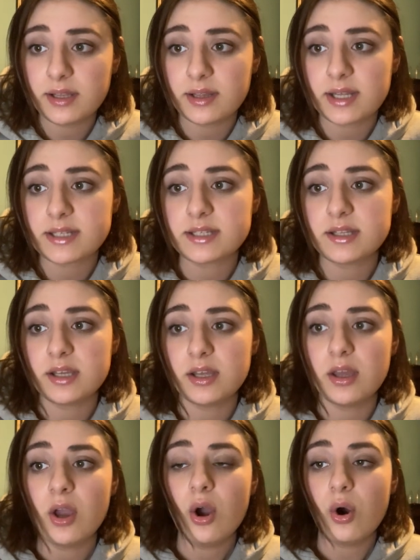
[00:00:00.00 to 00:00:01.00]
and that's
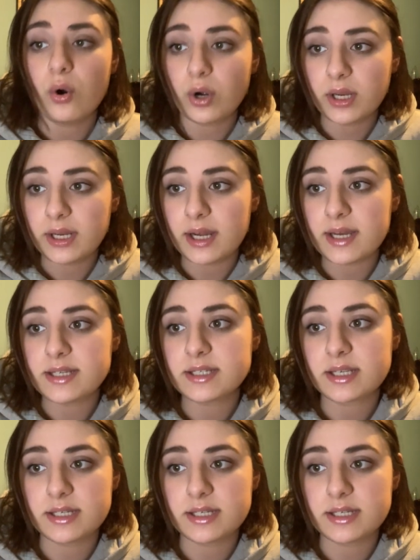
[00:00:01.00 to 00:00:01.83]
the organized,